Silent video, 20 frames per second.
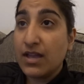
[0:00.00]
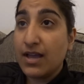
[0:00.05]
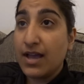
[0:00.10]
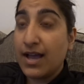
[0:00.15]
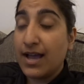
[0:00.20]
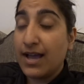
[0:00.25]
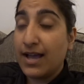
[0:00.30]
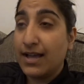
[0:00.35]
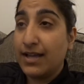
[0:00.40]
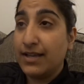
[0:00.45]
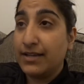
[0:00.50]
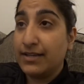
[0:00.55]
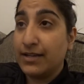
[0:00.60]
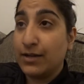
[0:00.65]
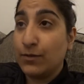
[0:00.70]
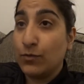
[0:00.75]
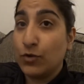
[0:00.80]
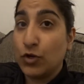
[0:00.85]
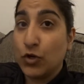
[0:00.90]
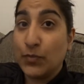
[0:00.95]
And
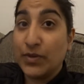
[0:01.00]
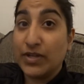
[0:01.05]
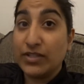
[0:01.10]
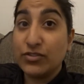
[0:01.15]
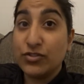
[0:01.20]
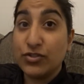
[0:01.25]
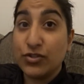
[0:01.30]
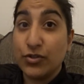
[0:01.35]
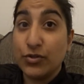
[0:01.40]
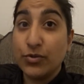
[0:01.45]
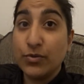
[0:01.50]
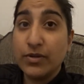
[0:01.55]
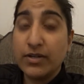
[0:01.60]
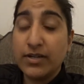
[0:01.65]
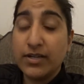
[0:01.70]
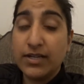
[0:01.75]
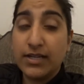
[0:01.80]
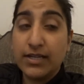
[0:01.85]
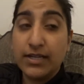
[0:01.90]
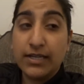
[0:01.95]
I woke up at two
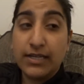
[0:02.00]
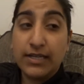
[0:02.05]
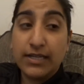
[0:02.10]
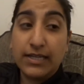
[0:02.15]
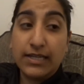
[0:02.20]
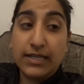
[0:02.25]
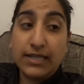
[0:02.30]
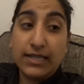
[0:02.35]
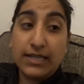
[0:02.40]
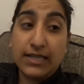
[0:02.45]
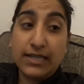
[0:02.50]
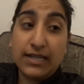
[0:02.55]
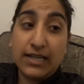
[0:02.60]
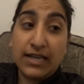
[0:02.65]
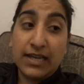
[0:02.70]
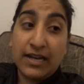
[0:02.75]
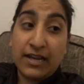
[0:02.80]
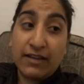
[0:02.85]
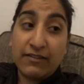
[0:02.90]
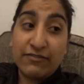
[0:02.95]

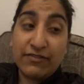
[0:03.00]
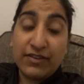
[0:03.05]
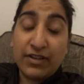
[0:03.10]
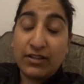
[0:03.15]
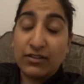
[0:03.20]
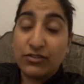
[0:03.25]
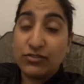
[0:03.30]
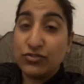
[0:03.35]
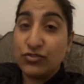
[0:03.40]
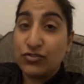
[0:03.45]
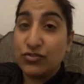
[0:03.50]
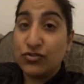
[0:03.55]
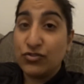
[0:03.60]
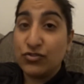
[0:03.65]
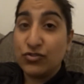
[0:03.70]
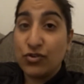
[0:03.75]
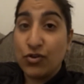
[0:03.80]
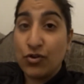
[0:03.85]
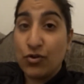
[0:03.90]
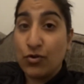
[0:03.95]
and I felt
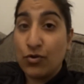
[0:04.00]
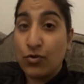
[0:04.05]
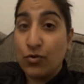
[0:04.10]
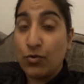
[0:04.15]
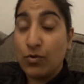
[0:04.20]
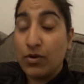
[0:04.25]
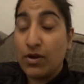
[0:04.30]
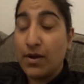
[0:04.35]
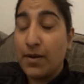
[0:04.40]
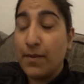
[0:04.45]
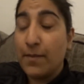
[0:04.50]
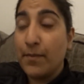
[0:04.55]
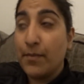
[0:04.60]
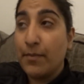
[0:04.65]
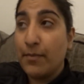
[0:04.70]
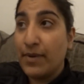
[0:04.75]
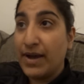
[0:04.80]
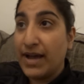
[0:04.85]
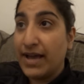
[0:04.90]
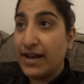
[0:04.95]
so
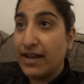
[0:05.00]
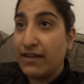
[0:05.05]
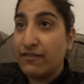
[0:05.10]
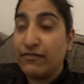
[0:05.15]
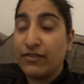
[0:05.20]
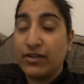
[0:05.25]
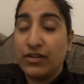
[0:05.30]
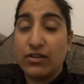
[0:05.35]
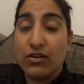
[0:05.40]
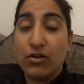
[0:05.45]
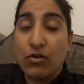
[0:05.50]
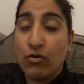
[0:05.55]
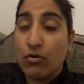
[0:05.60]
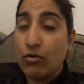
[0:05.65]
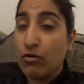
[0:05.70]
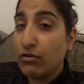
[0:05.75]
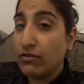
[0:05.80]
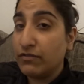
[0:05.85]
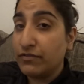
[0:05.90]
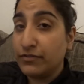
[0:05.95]
bad. I felt
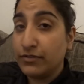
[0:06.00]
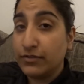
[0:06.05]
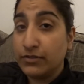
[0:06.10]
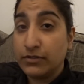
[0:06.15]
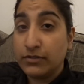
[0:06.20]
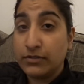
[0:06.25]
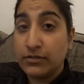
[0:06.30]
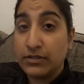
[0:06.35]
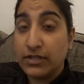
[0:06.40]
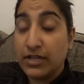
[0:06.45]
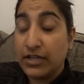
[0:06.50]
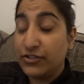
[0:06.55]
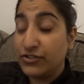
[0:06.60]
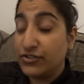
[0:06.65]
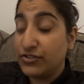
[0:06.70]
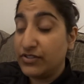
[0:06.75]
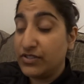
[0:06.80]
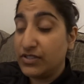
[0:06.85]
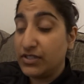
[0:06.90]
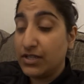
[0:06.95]
awful. I
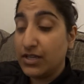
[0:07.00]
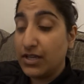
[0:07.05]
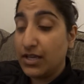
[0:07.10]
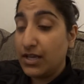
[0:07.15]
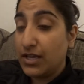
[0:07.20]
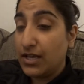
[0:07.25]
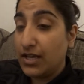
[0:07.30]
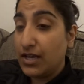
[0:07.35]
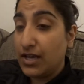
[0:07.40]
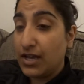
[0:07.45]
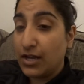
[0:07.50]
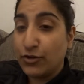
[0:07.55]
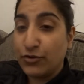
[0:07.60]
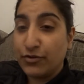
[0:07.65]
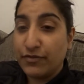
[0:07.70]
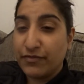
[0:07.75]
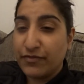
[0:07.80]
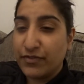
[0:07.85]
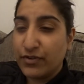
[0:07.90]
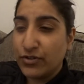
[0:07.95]
just, I
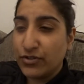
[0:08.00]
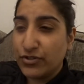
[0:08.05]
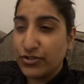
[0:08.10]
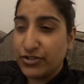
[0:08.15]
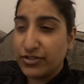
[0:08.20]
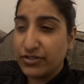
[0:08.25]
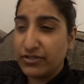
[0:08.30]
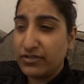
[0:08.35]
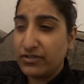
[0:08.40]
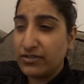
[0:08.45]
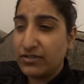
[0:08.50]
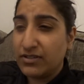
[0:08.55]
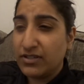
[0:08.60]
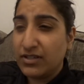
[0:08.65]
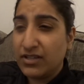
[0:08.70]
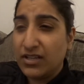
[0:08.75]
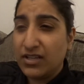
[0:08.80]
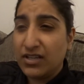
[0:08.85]
couldn't function.